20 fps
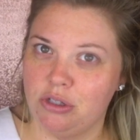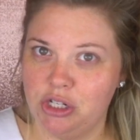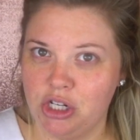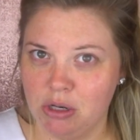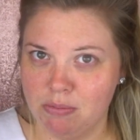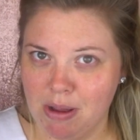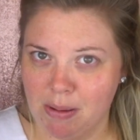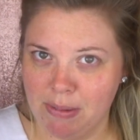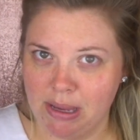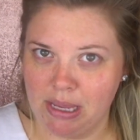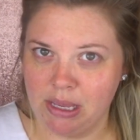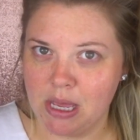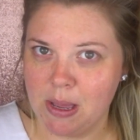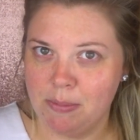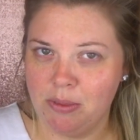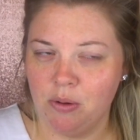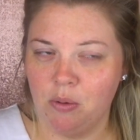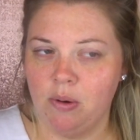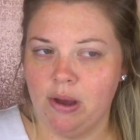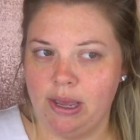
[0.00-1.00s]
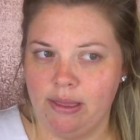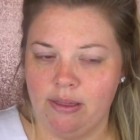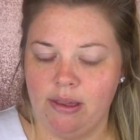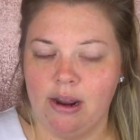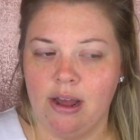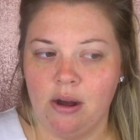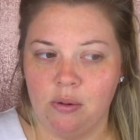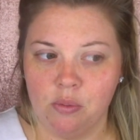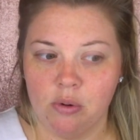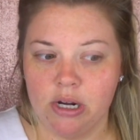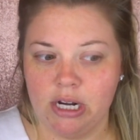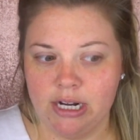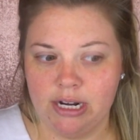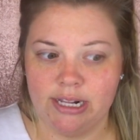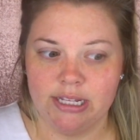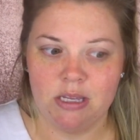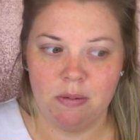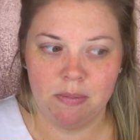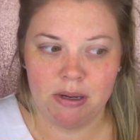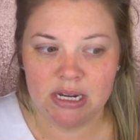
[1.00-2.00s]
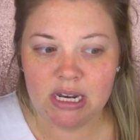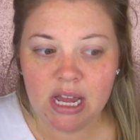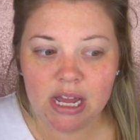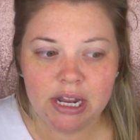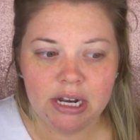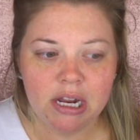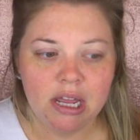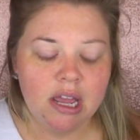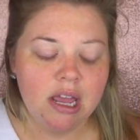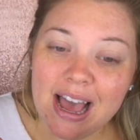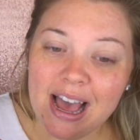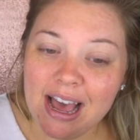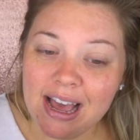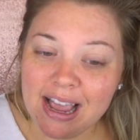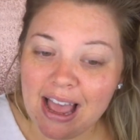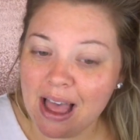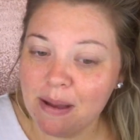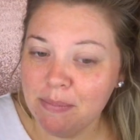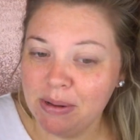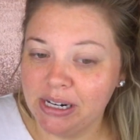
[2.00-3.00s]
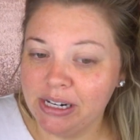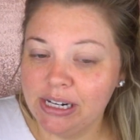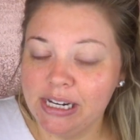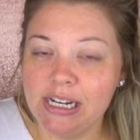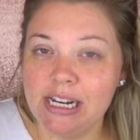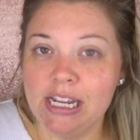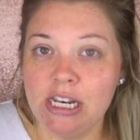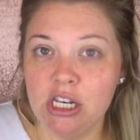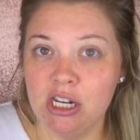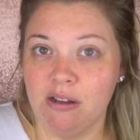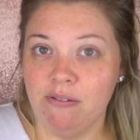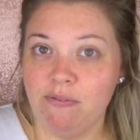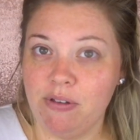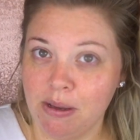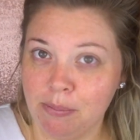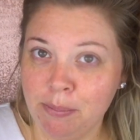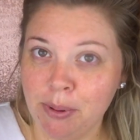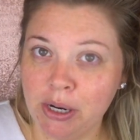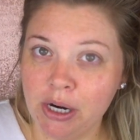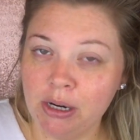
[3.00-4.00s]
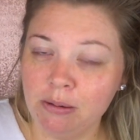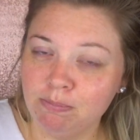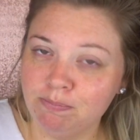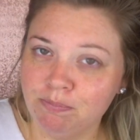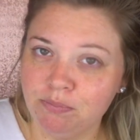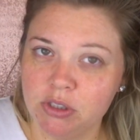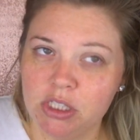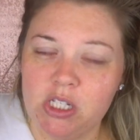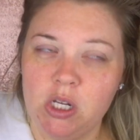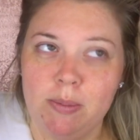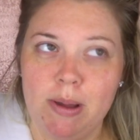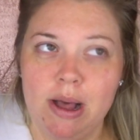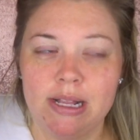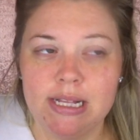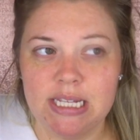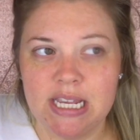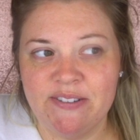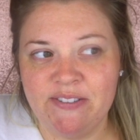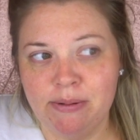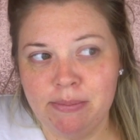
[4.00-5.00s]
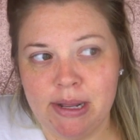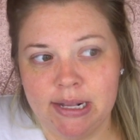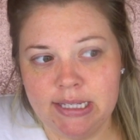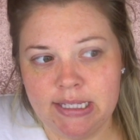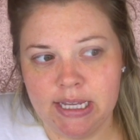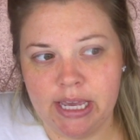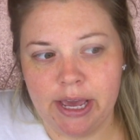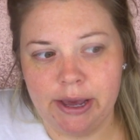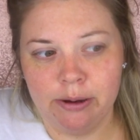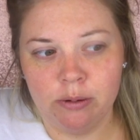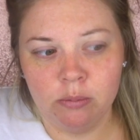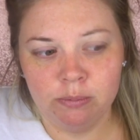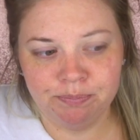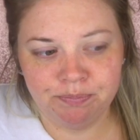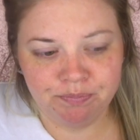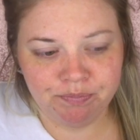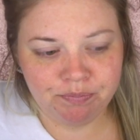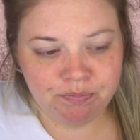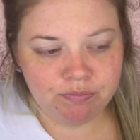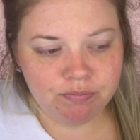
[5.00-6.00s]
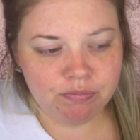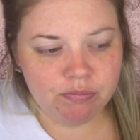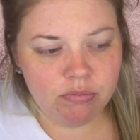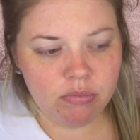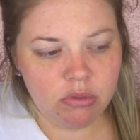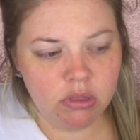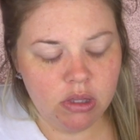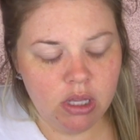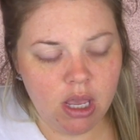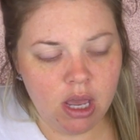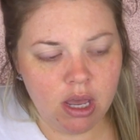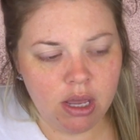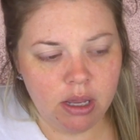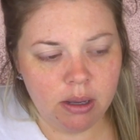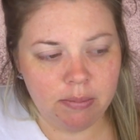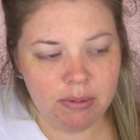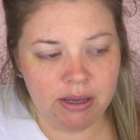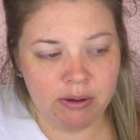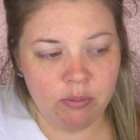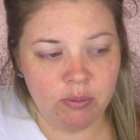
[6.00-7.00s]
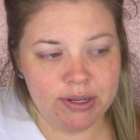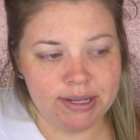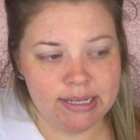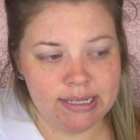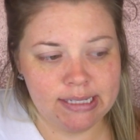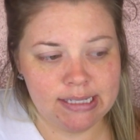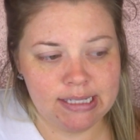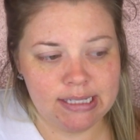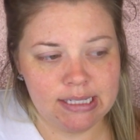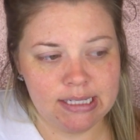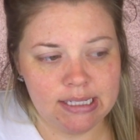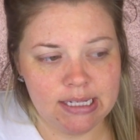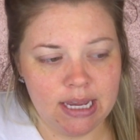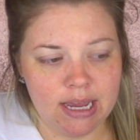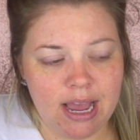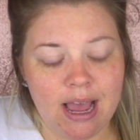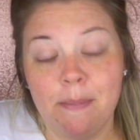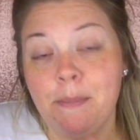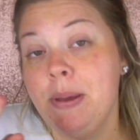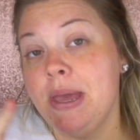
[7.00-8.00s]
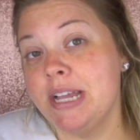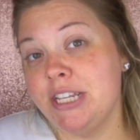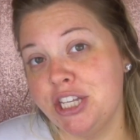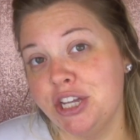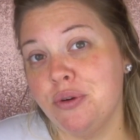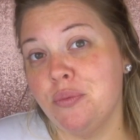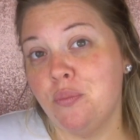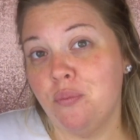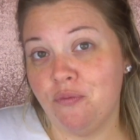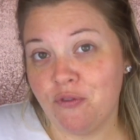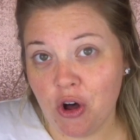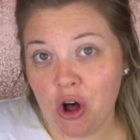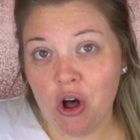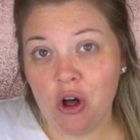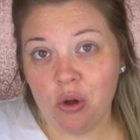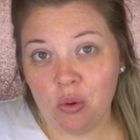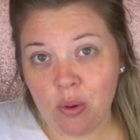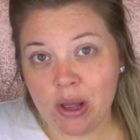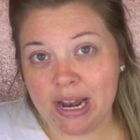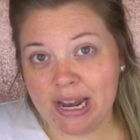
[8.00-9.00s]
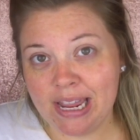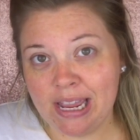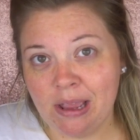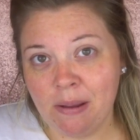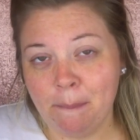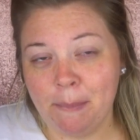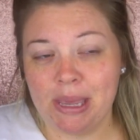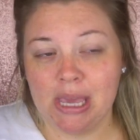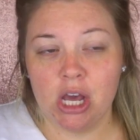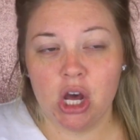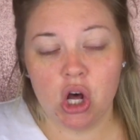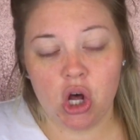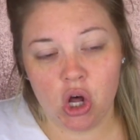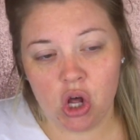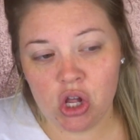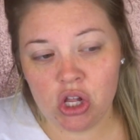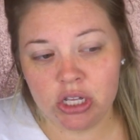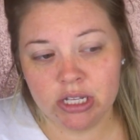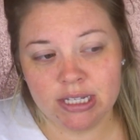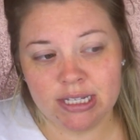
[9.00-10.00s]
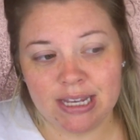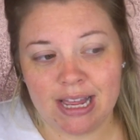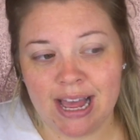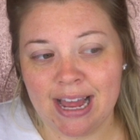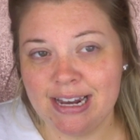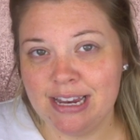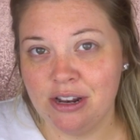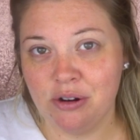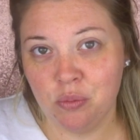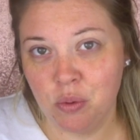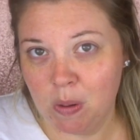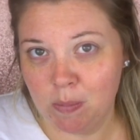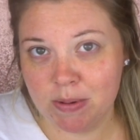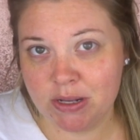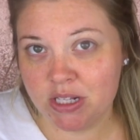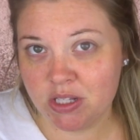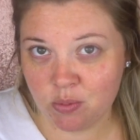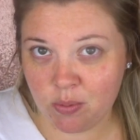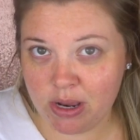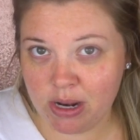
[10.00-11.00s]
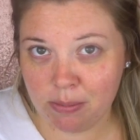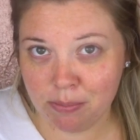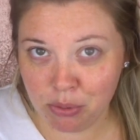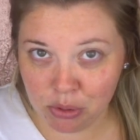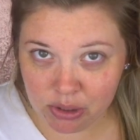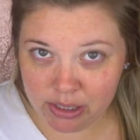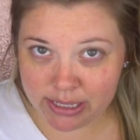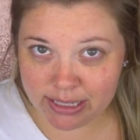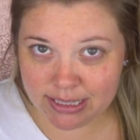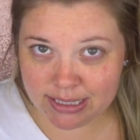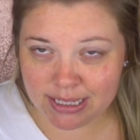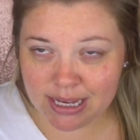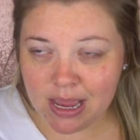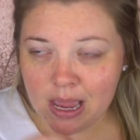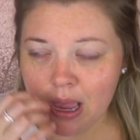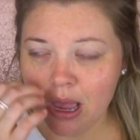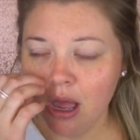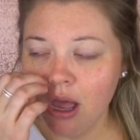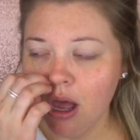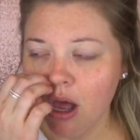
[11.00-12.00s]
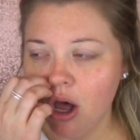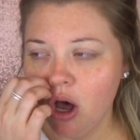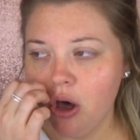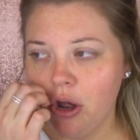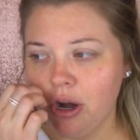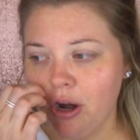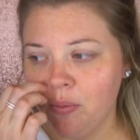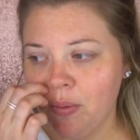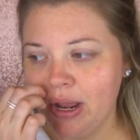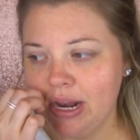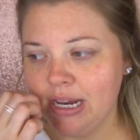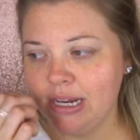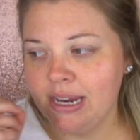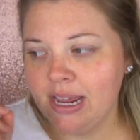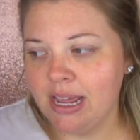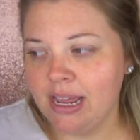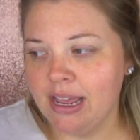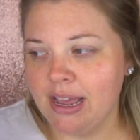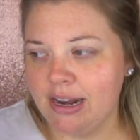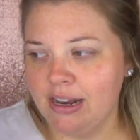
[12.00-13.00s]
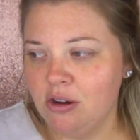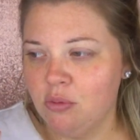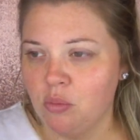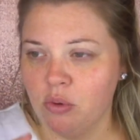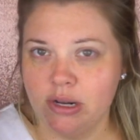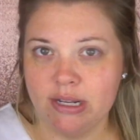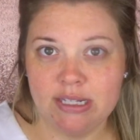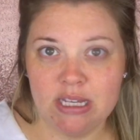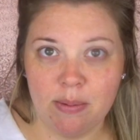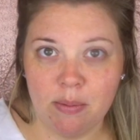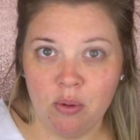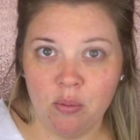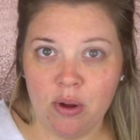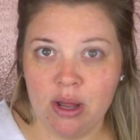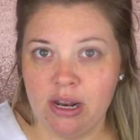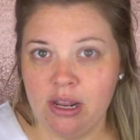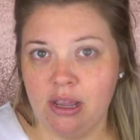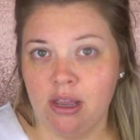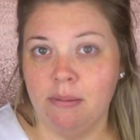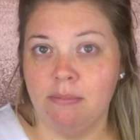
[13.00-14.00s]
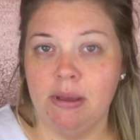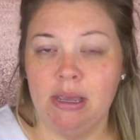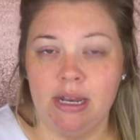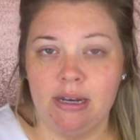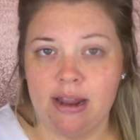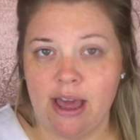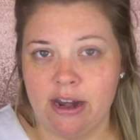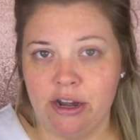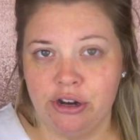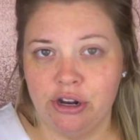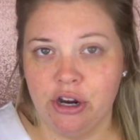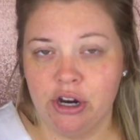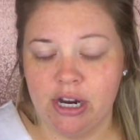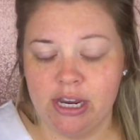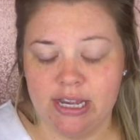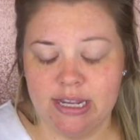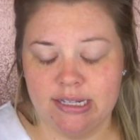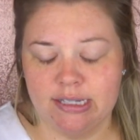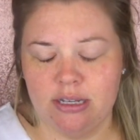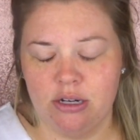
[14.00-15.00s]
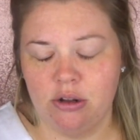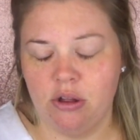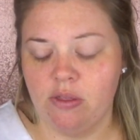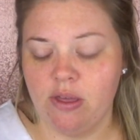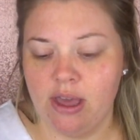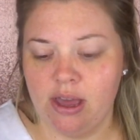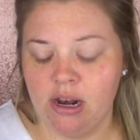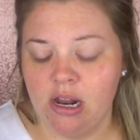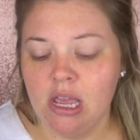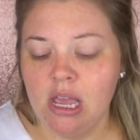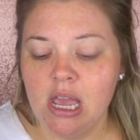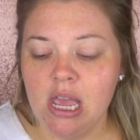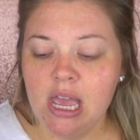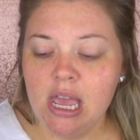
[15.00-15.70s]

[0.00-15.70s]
to do my makeup the way that I wanted it to be done. I got married in November, so about 7 months ago. I picked a fall wedding because I didn't want to be sweating bullets on our wedding day. I didn't want a summer wedding and be 90 degrees and all that.